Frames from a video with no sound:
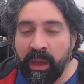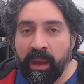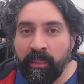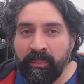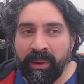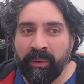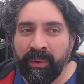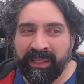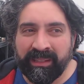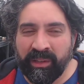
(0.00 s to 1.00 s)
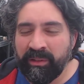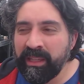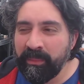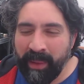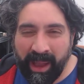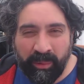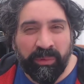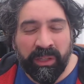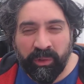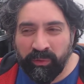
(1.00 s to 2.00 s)
But when it's only
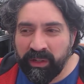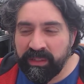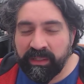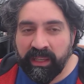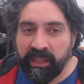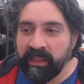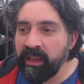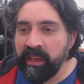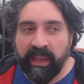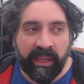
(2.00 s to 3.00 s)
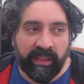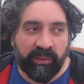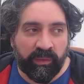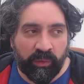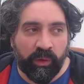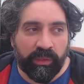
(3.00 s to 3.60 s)
£1 that you're risking, it's not